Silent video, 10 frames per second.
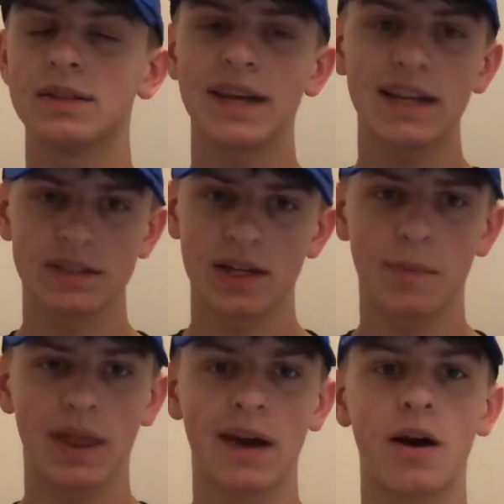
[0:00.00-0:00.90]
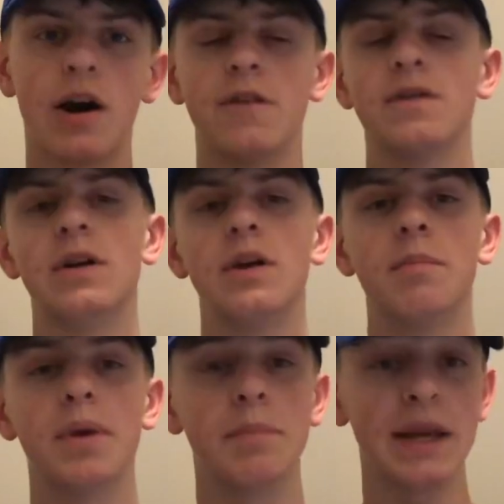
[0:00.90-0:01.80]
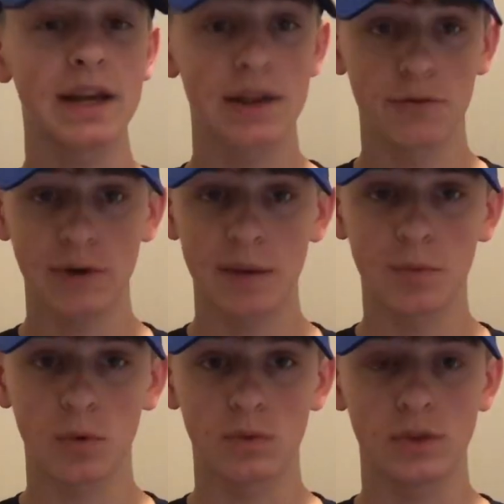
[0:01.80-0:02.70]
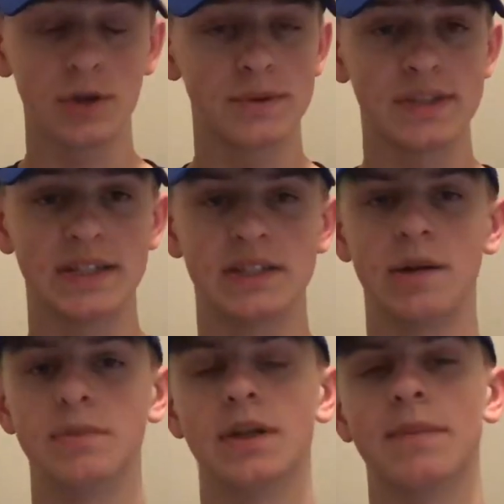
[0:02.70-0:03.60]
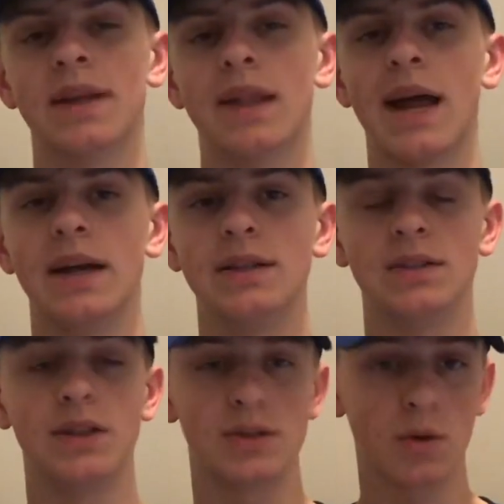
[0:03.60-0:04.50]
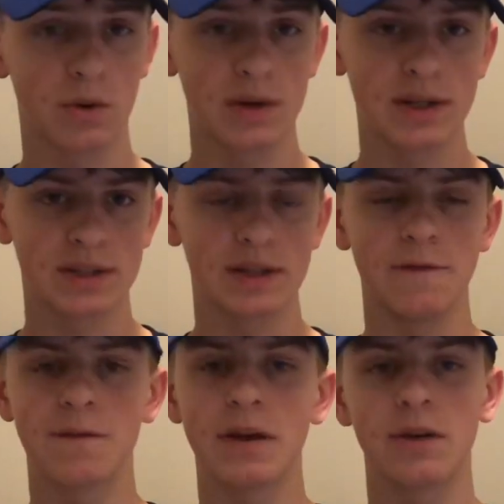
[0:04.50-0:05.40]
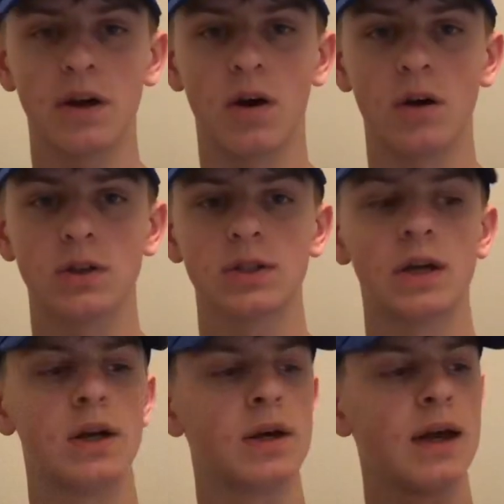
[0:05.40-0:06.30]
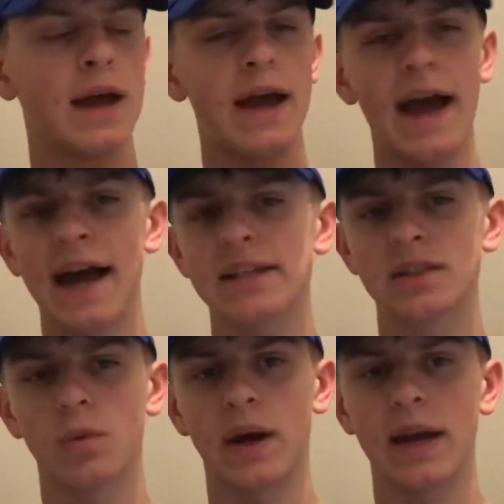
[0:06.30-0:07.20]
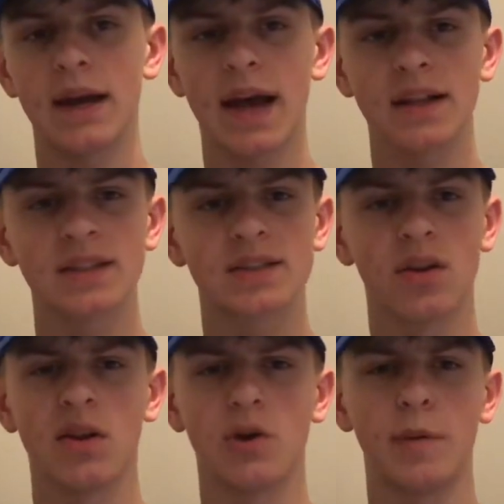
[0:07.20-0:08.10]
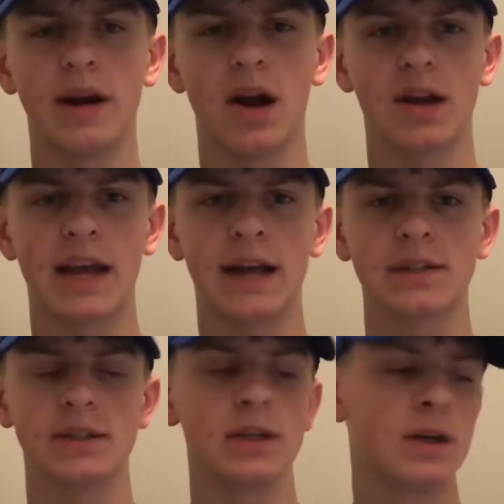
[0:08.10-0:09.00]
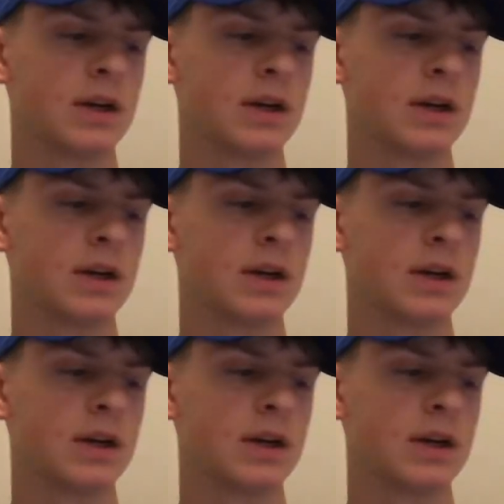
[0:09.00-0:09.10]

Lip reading: takes some of that off, but being in the Red Bull youth system, something that is notoriously very harsh, has to weigh at least a little bit on Gasly.